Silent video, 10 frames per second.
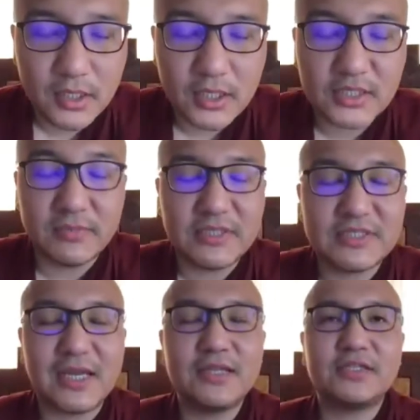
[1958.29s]
It's a
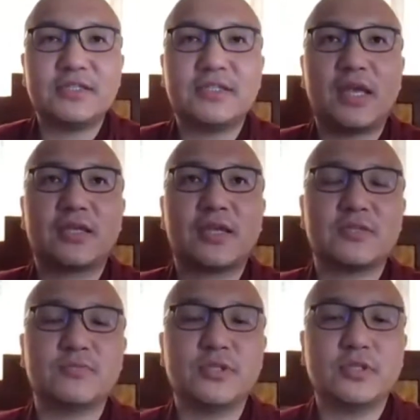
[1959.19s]
mentality that has
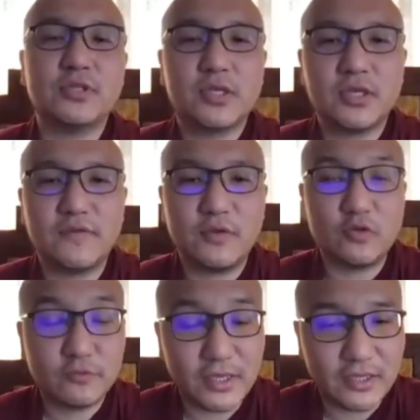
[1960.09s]
been
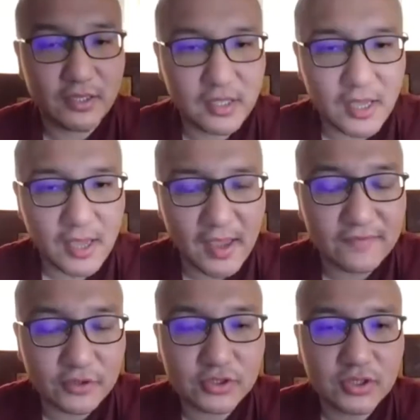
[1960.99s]
fueled by
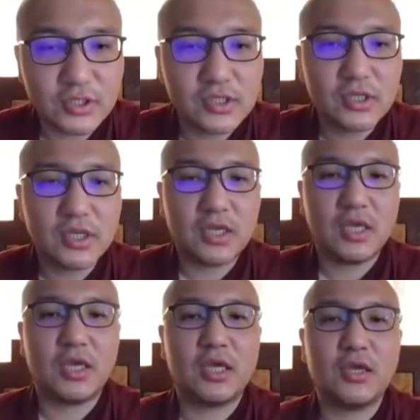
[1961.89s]
effort.
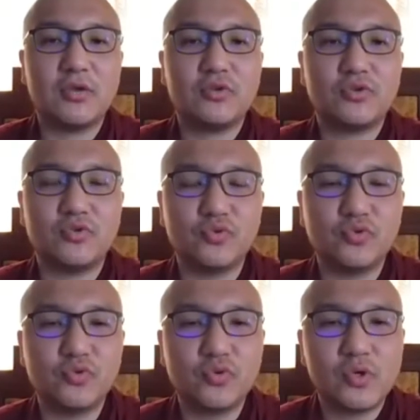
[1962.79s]
You